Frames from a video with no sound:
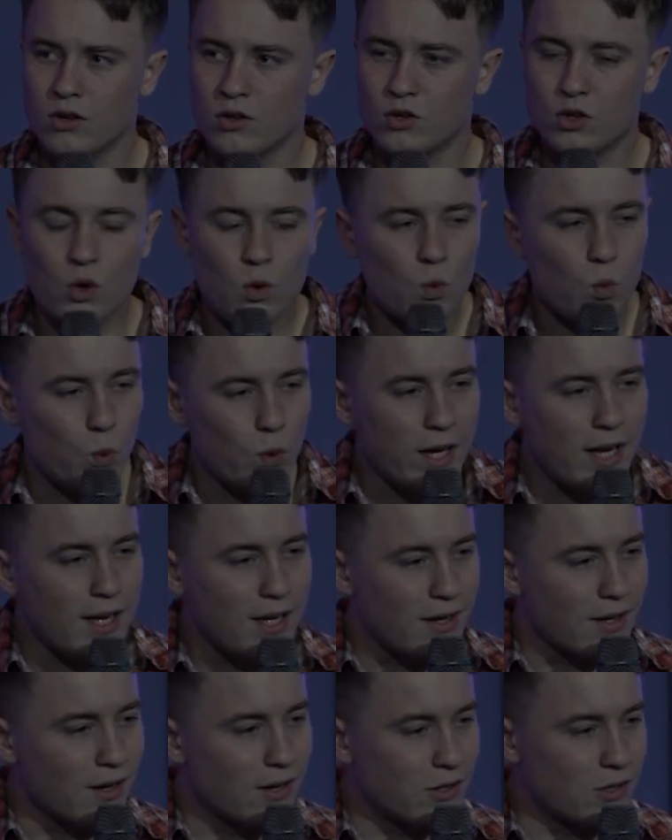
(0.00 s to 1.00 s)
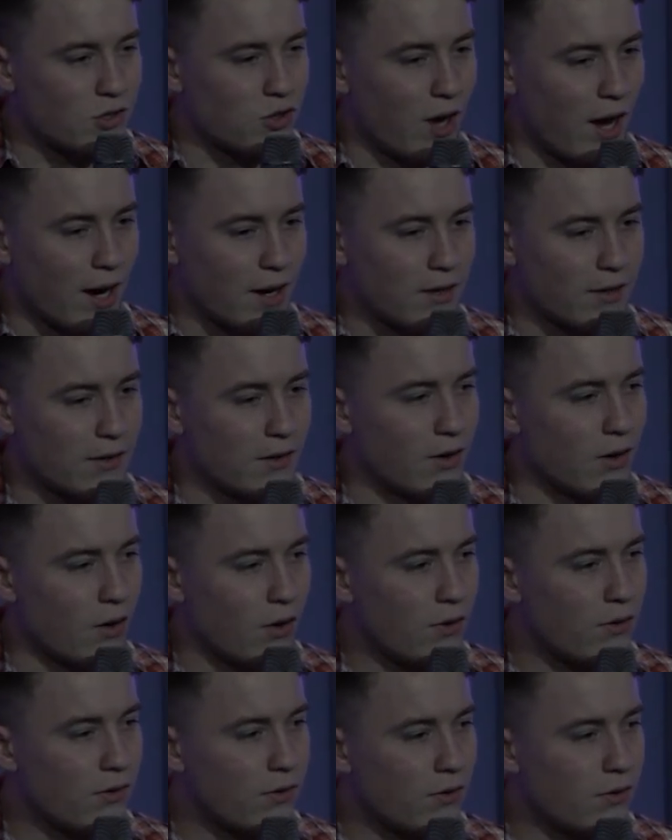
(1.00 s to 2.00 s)
Do we attract the
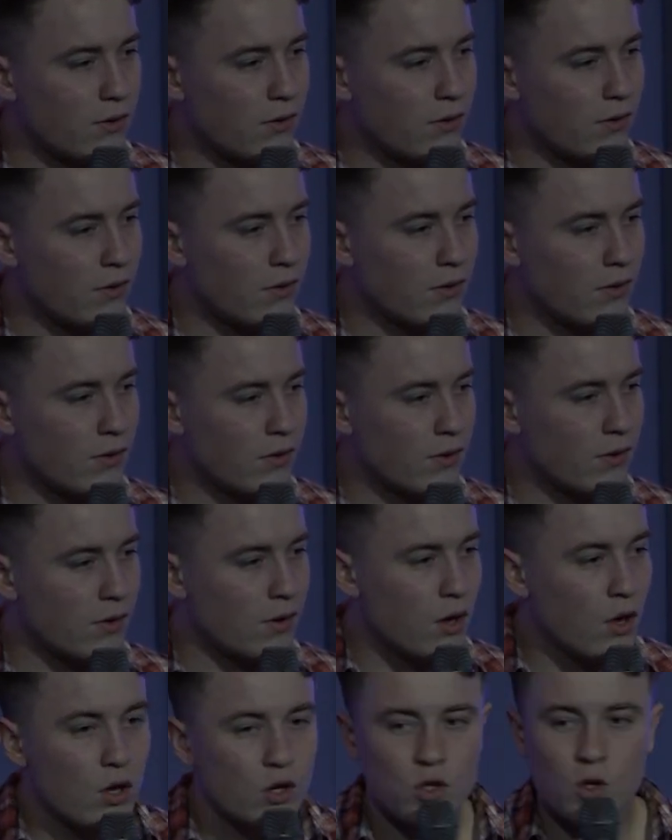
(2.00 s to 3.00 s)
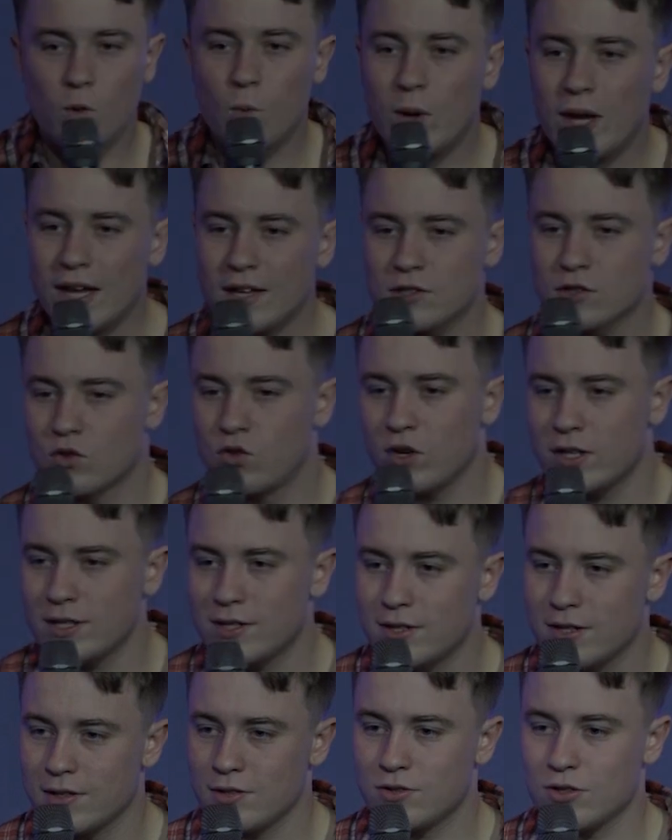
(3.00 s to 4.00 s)
lost? Do we as
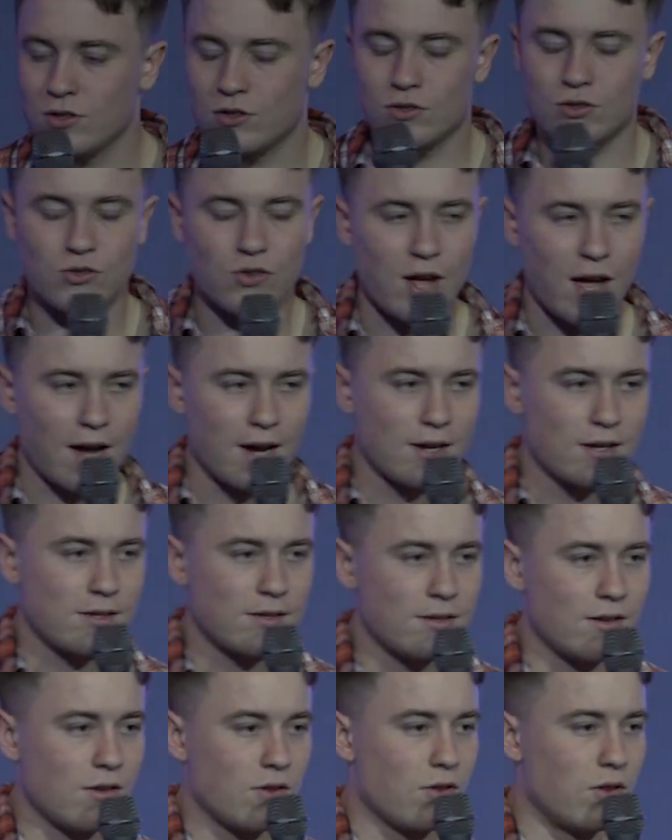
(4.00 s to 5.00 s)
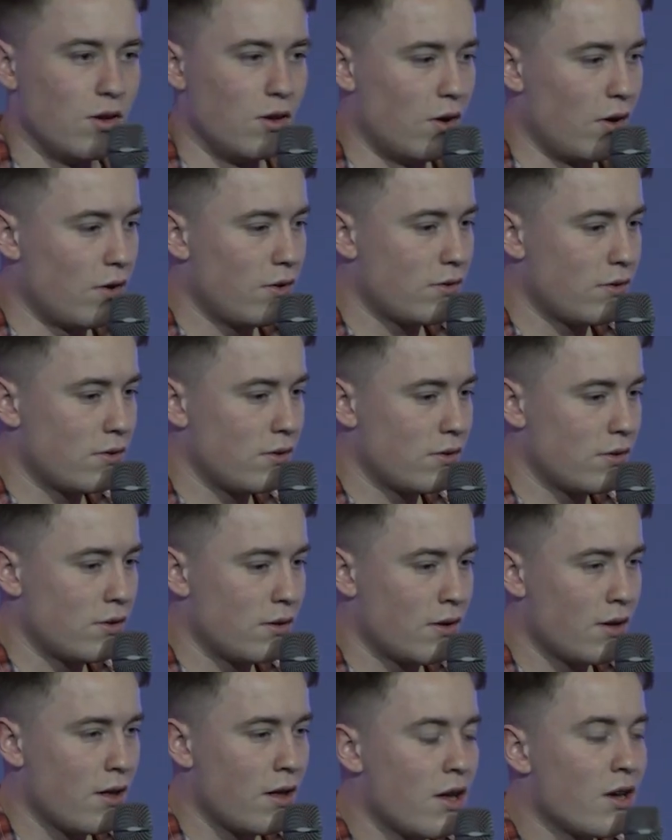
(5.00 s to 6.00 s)
Christians attract the lost?
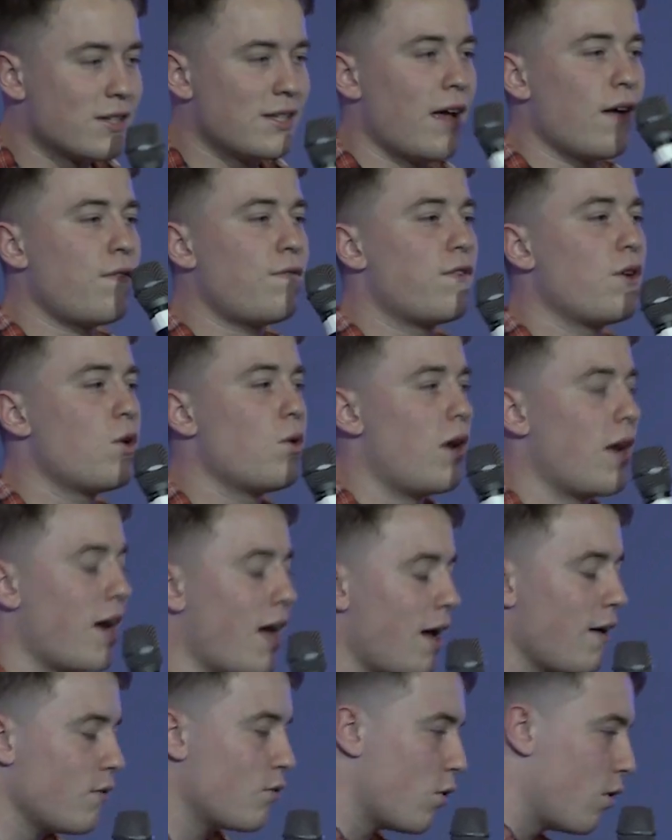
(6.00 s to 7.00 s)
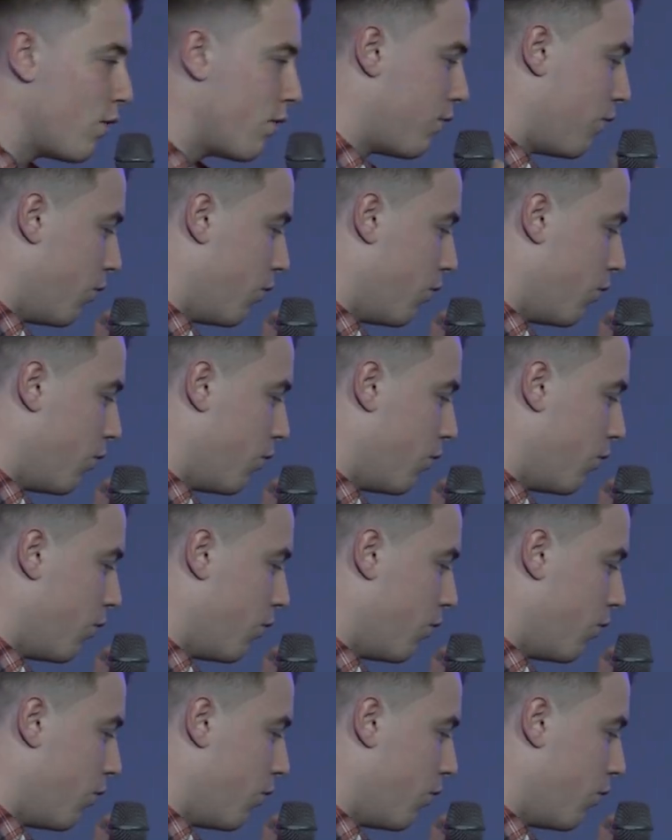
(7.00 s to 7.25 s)
Because I feel like I've got a